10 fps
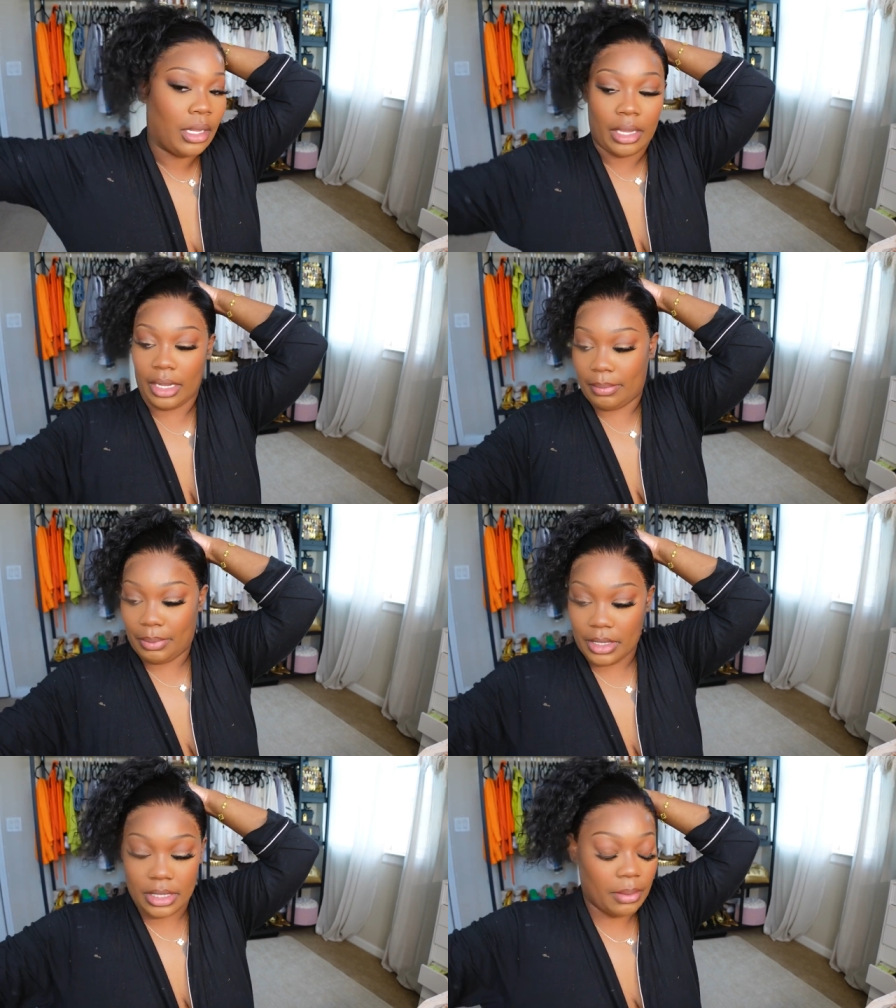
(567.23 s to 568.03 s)
and
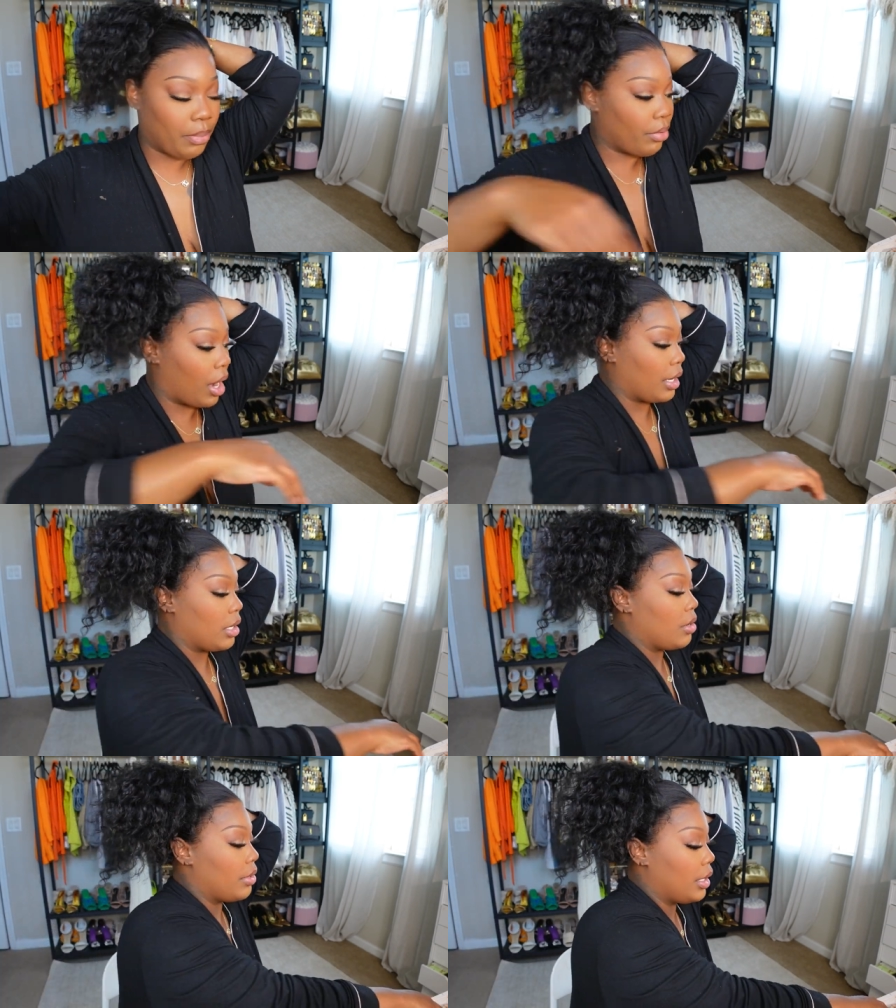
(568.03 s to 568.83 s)
put some
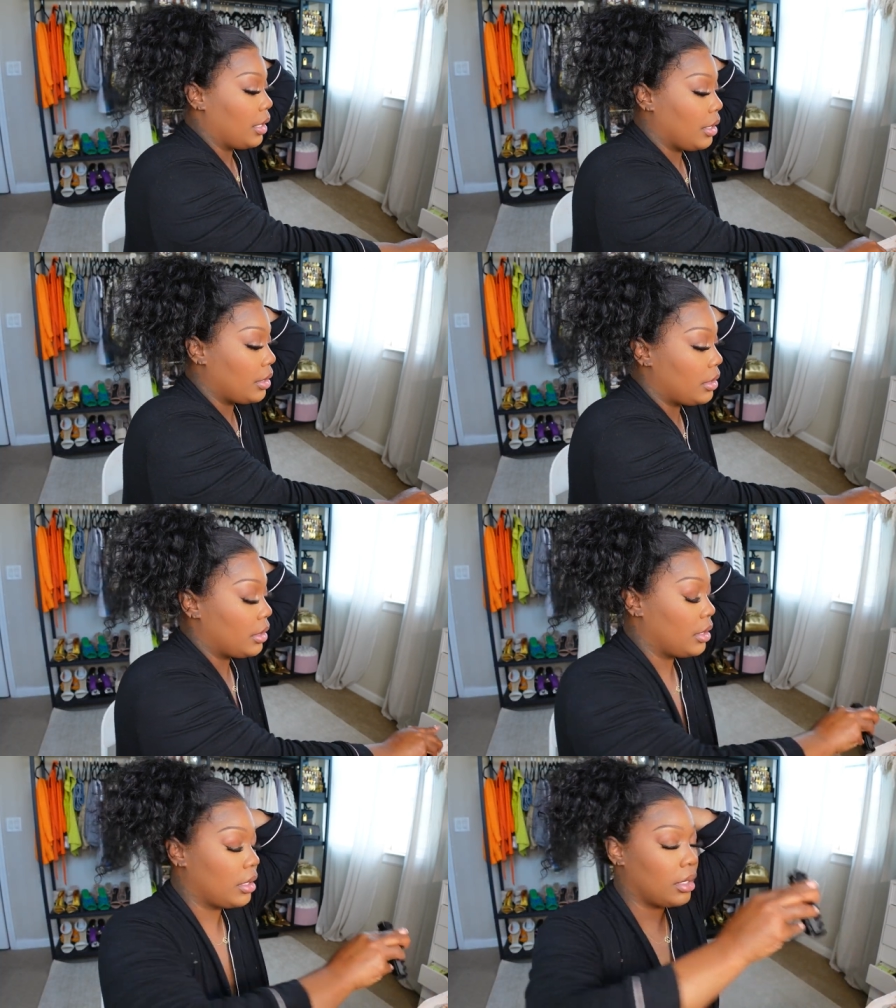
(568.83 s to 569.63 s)
product on it
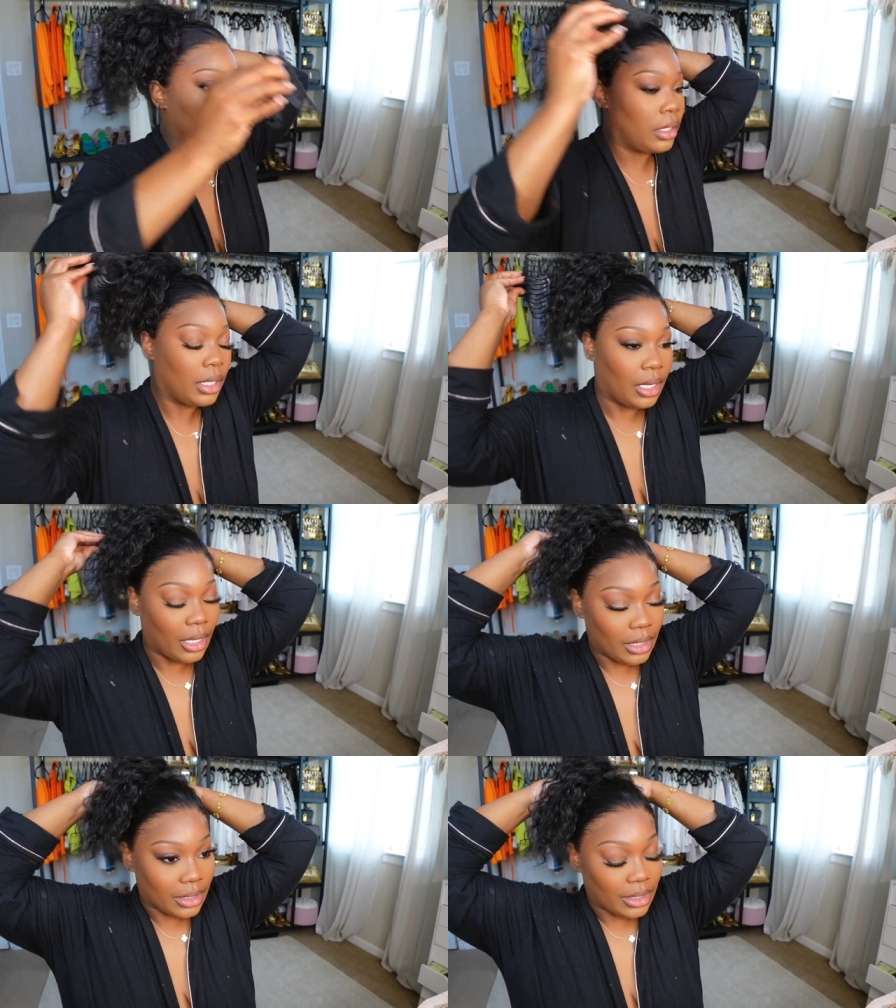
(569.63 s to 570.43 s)

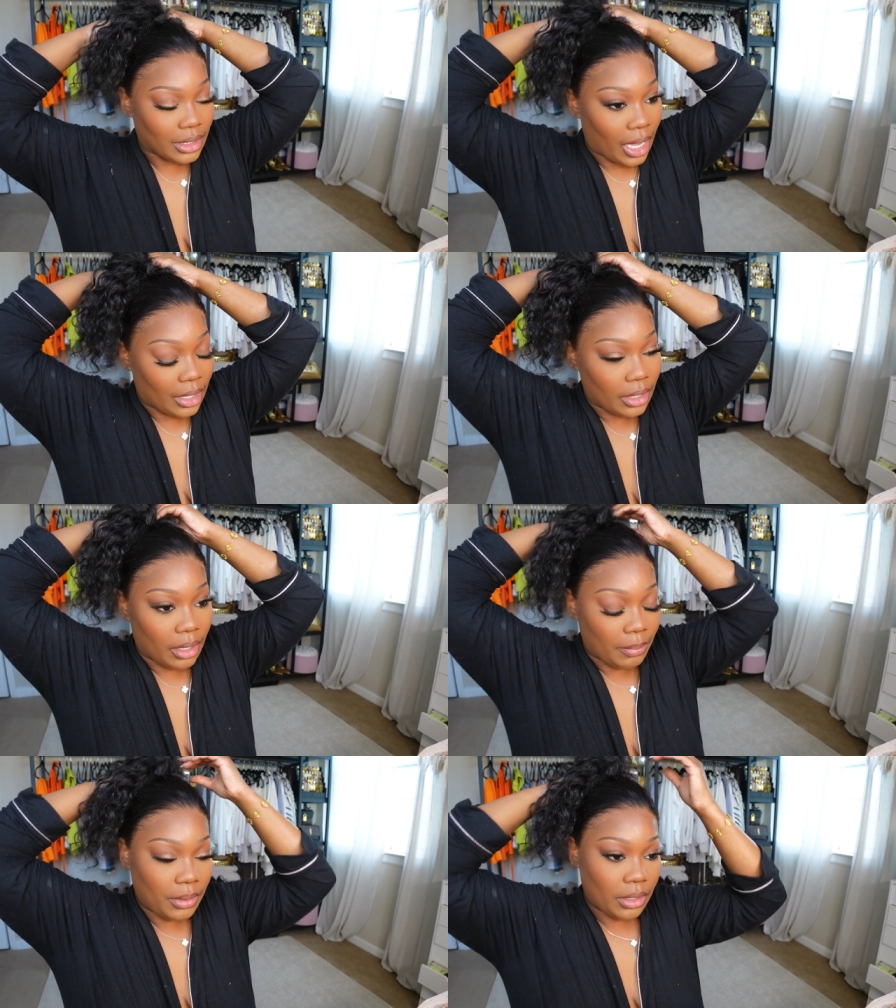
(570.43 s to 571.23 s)
and style it
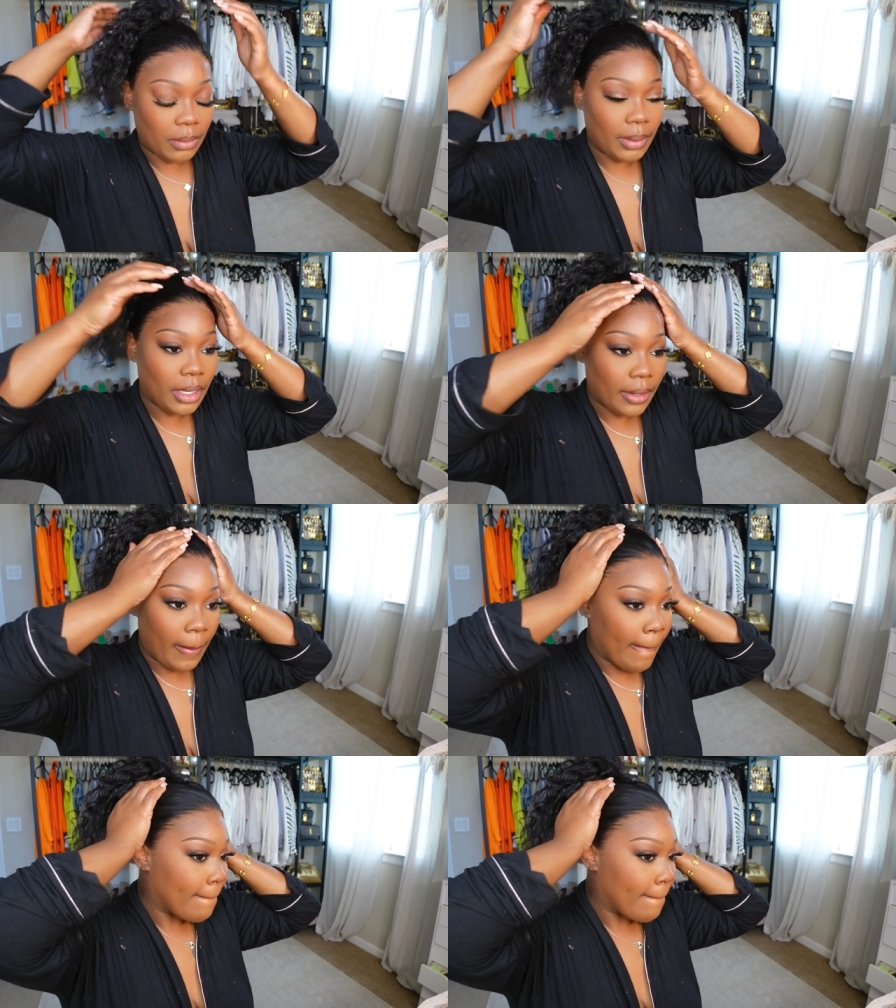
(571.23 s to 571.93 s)
up a little bit.